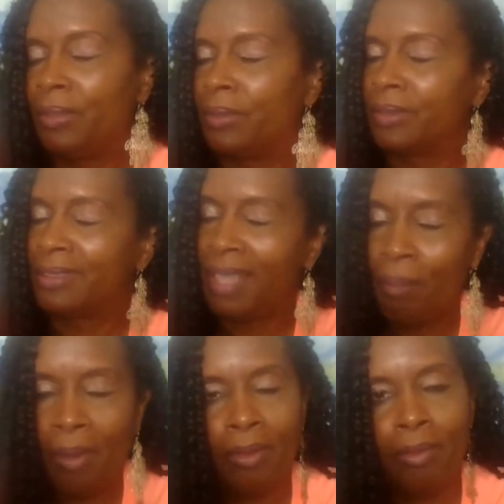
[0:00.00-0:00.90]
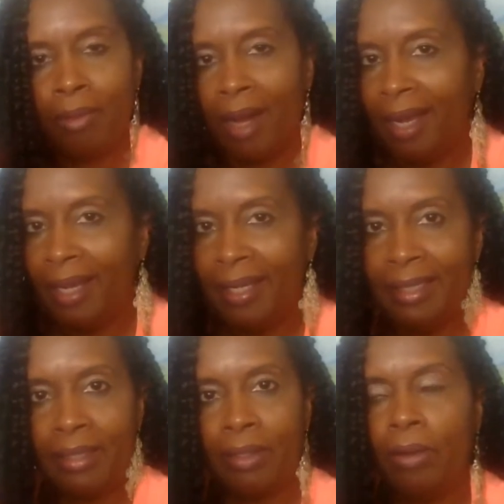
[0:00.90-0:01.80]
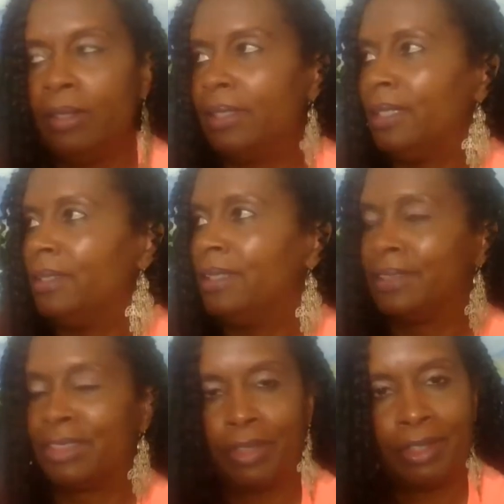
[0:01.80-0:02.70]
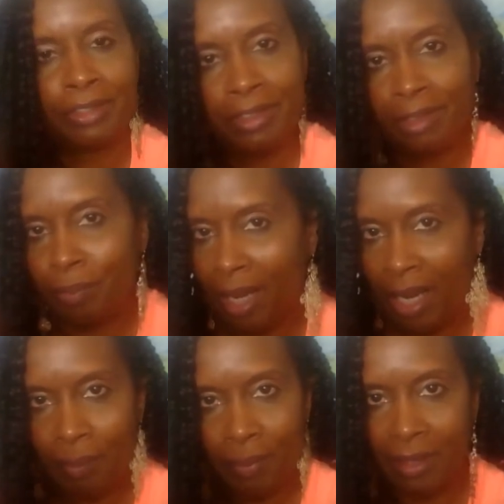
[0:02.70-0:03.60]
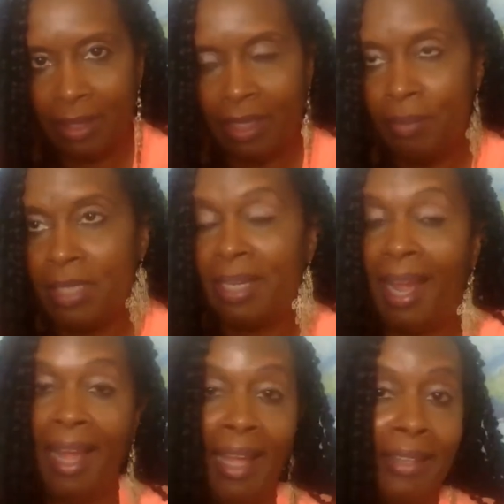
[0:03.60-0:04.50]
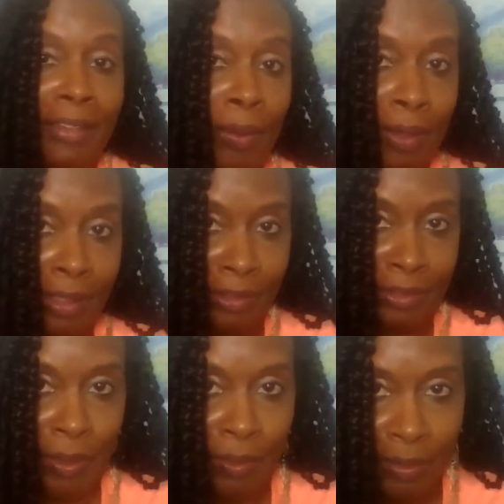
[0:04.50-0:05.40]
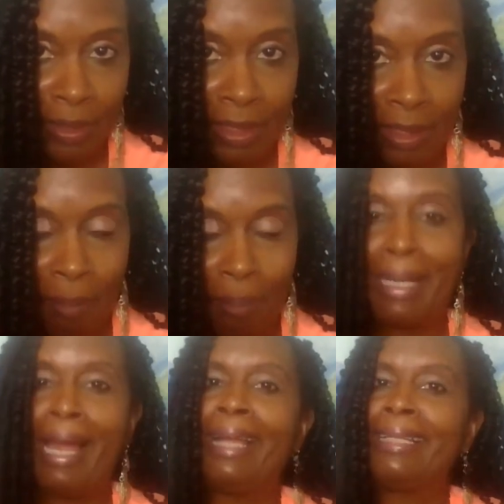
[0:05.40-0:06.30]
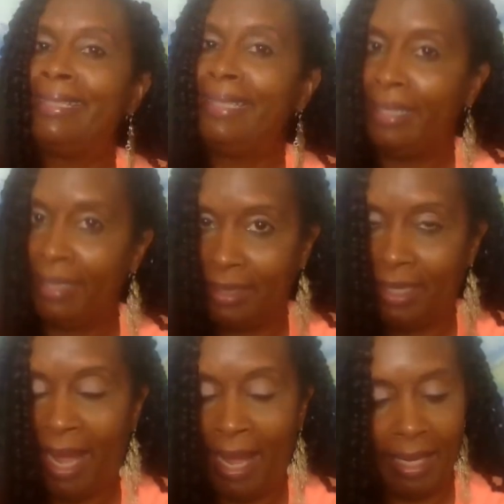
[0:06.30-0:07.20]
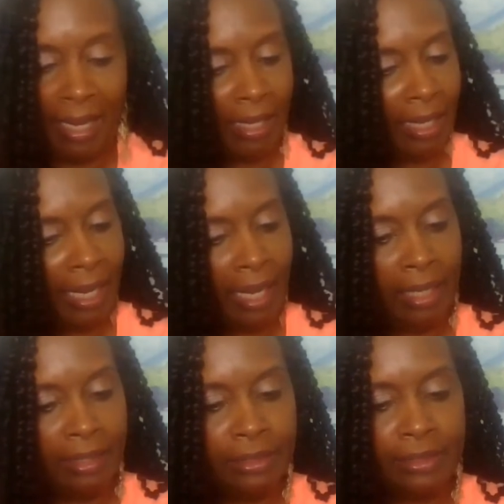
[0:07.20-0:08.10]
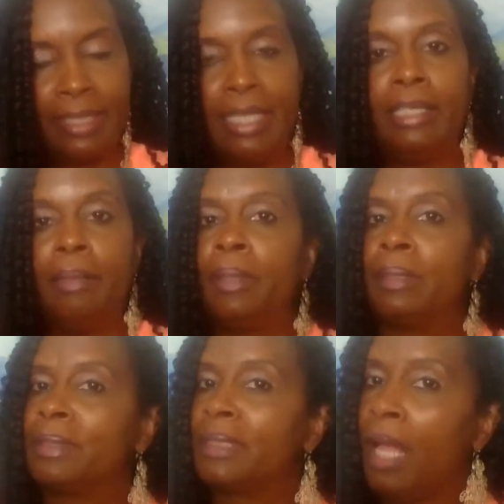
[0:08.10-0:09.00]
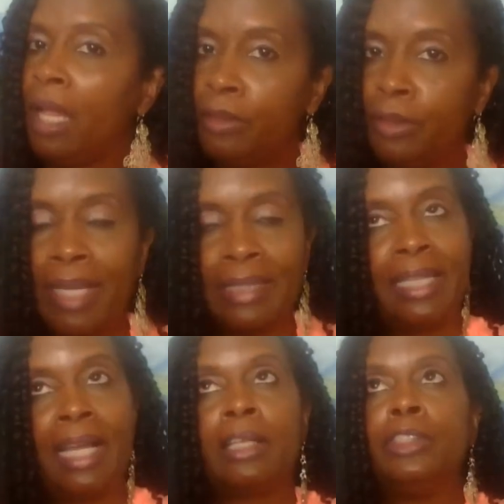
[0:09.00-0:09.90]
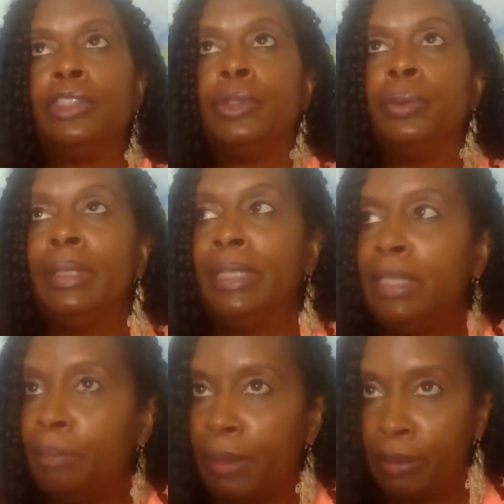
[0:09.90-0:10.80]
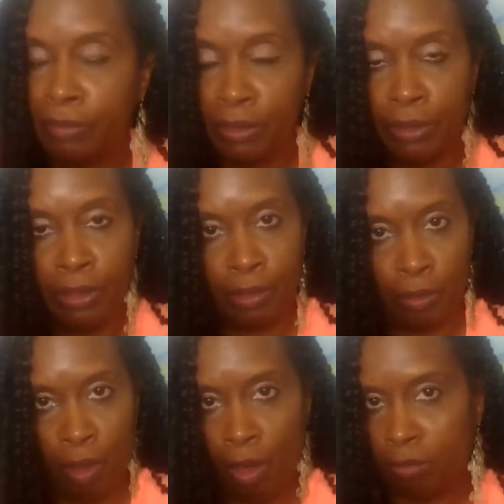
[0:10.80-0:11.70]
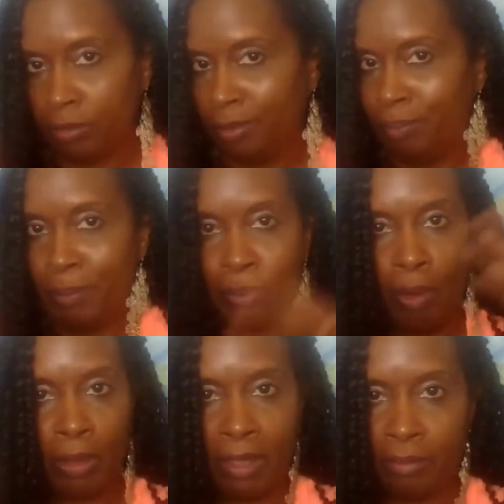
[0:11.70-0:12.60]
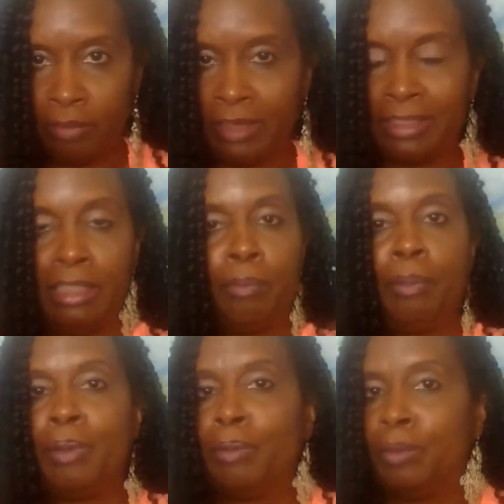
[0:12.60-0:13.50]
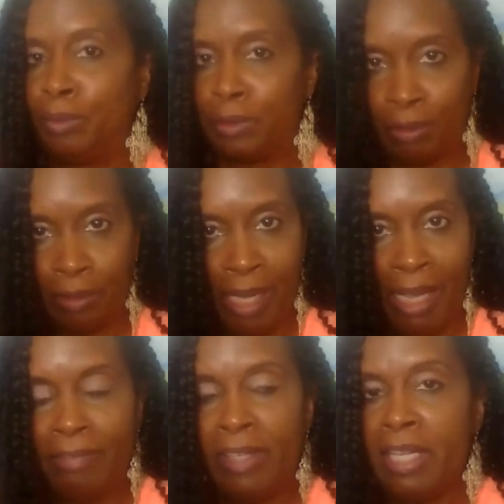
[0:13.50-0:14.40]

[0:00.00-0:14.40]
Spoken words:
Stop all the rioting and destruction of property. I mean, I don't condone it, but I get it. I understand it. But I'm telling you, that's not going to do any bit of good in the long run. People going to get arrested. People going to lose their life.